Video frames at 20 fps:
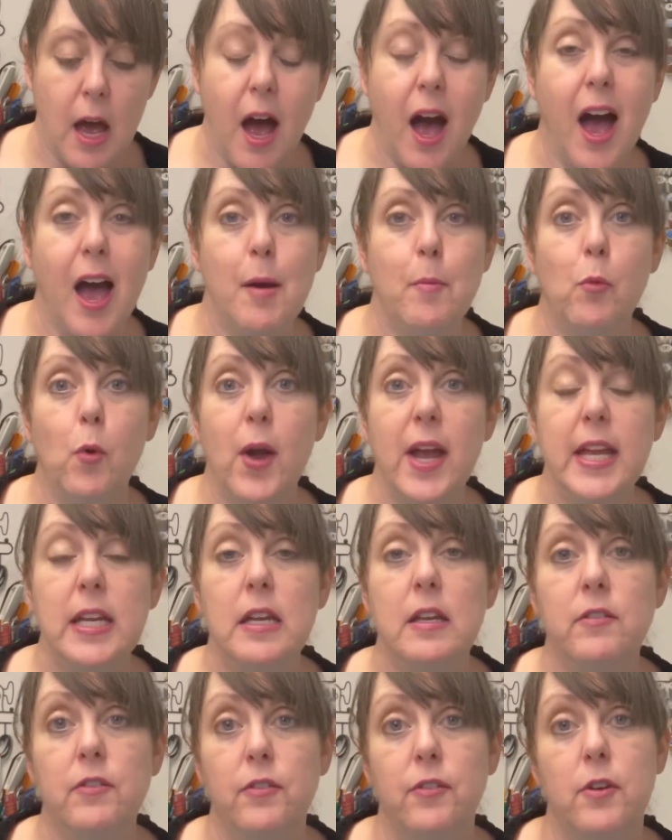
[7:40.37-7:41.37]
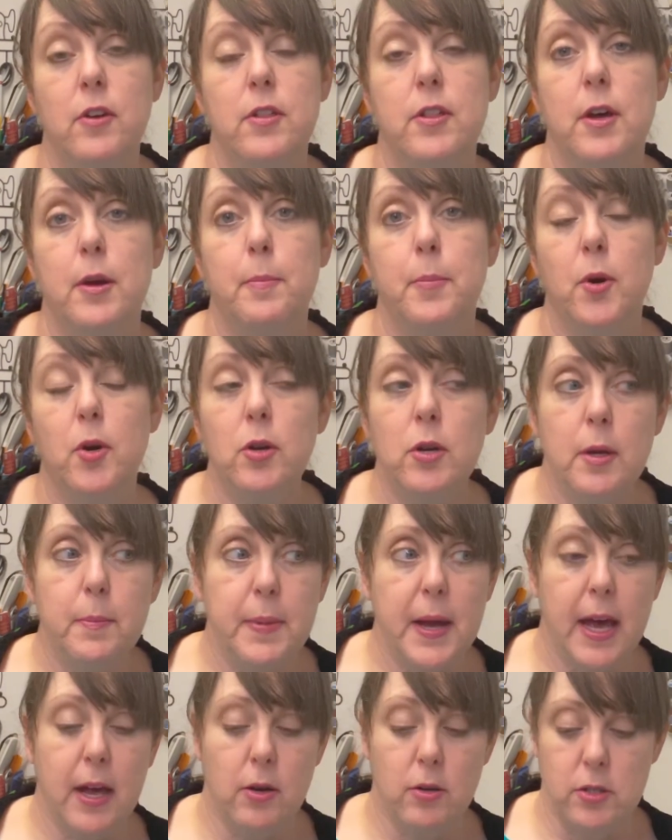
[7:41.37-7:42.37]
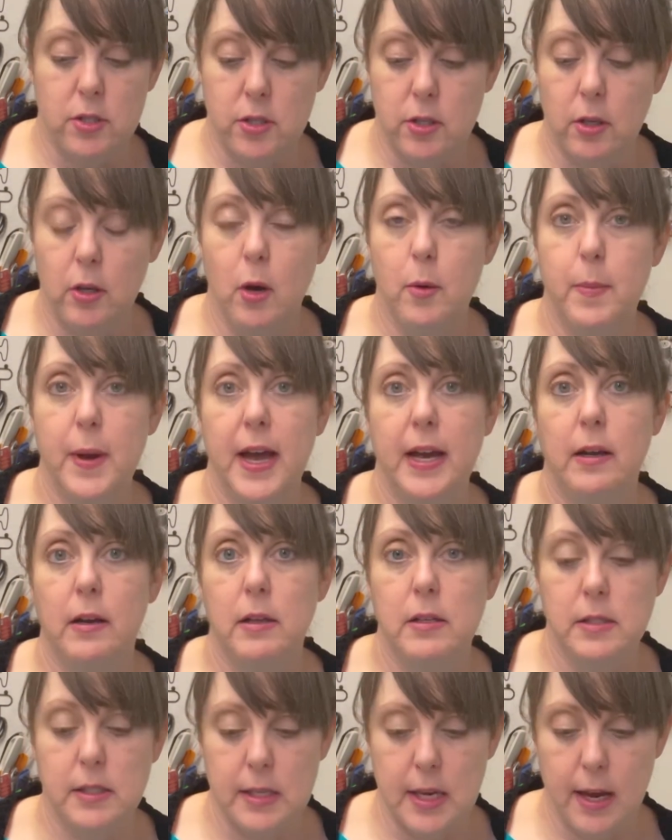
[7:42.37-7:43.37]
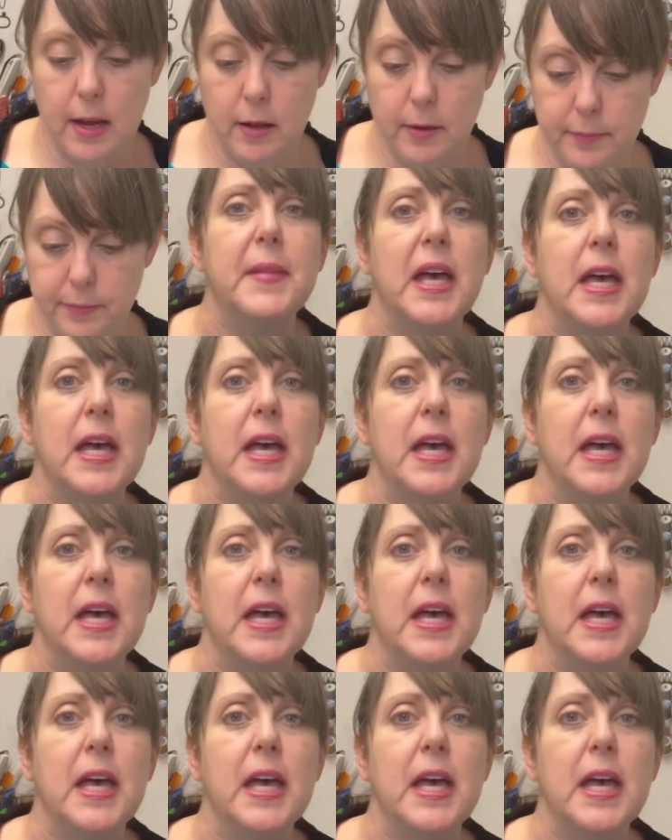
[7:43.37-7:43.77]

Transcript: I'm waiting for the Burda patterns to go back on sale.